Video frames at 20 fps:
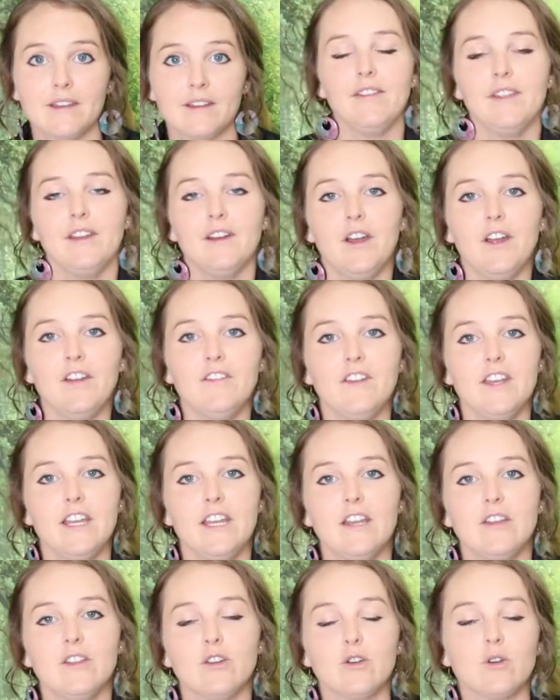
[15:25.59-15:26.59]
And then over
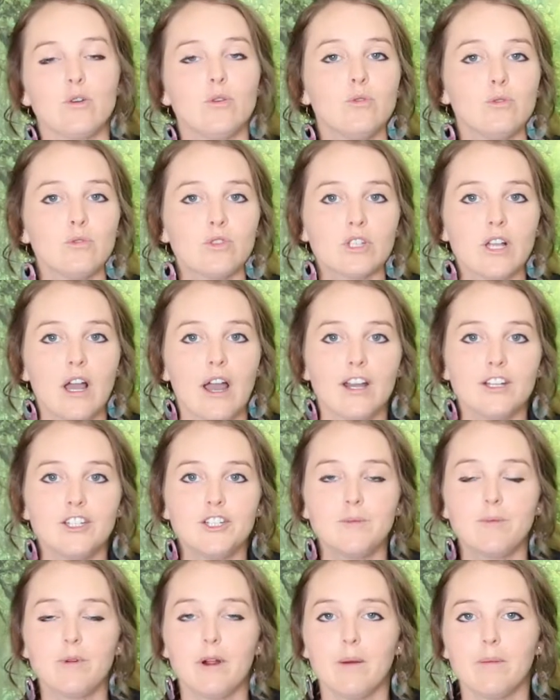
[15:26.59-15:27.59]
here, the cool side,
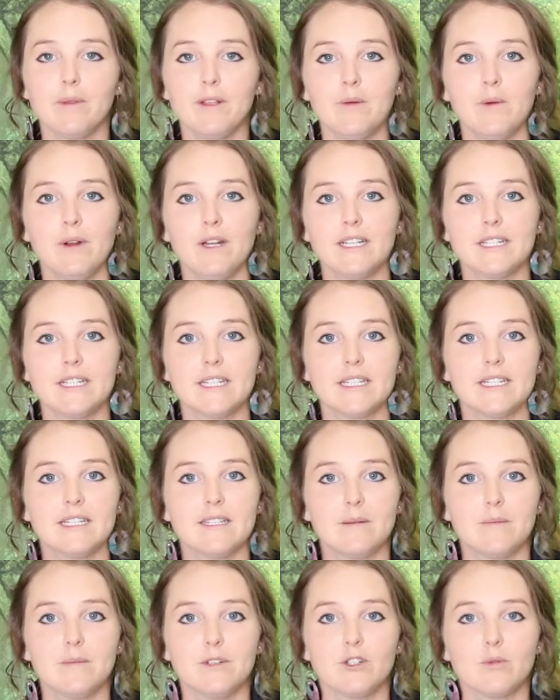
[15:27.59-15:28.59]
you probably want it to
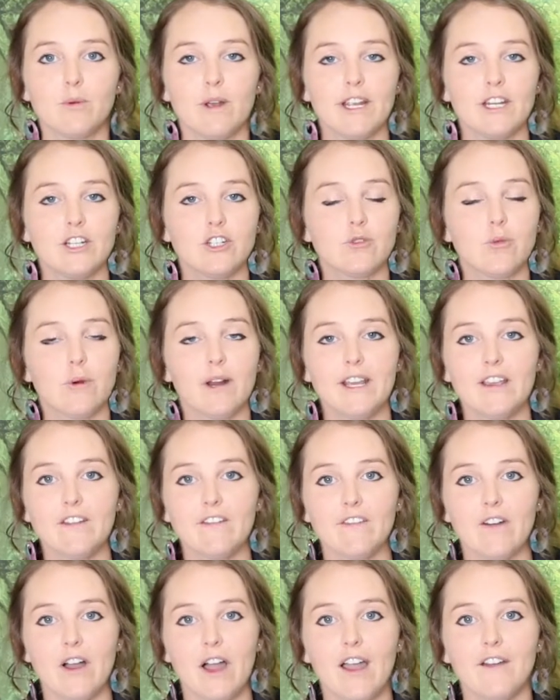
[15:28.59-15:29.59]
sit between
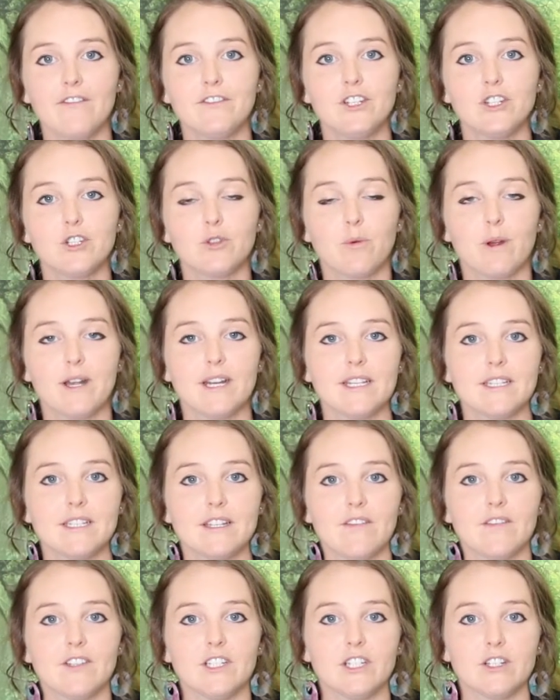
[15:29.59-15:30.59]
25 to
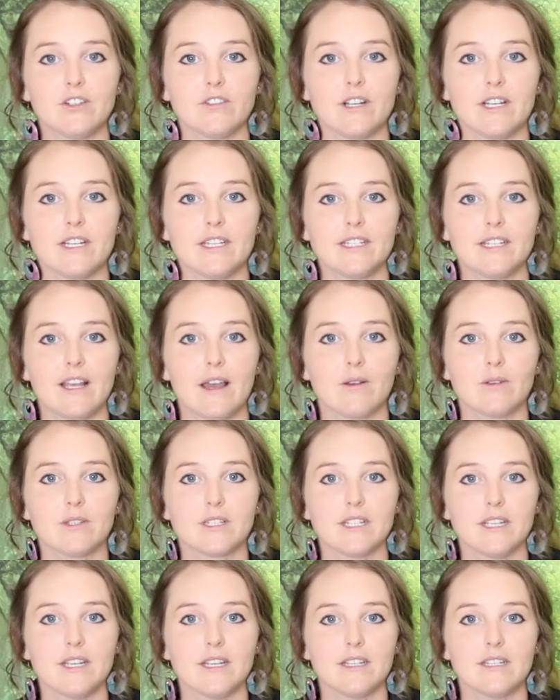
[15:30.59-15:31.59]
27 degrees
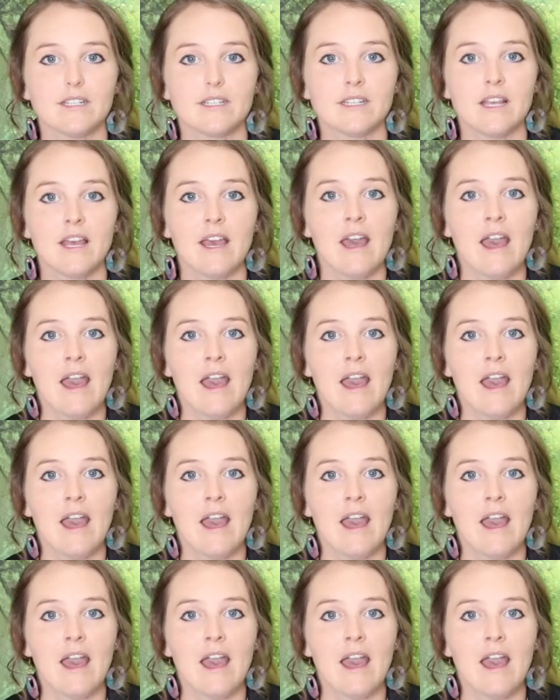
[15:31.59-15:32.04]
Celsius.